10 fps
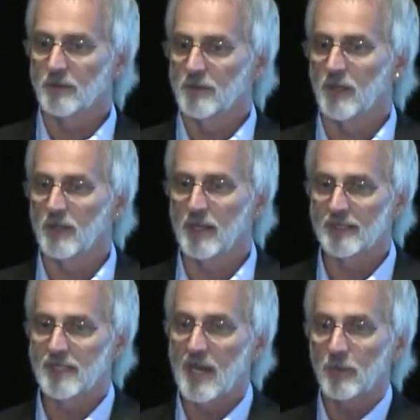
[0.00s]
The
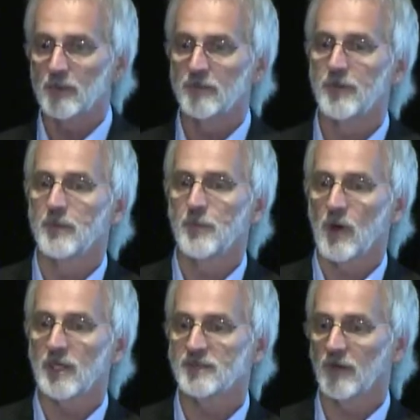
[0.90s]
example of the
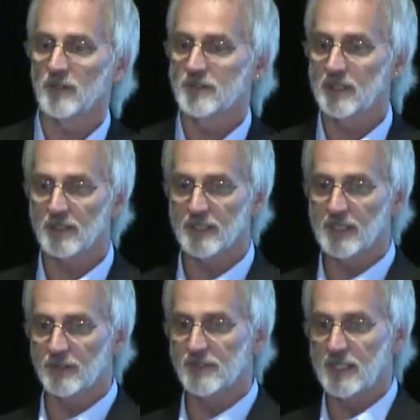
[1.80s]
price volatility,
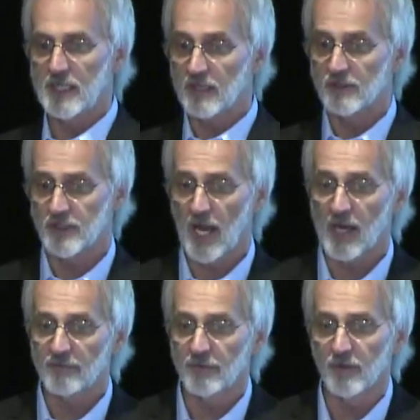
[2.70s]
you see here a
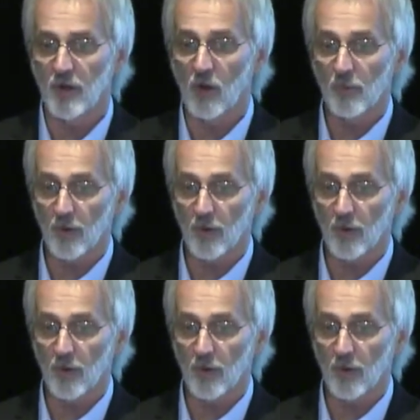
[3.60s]
chart for the gold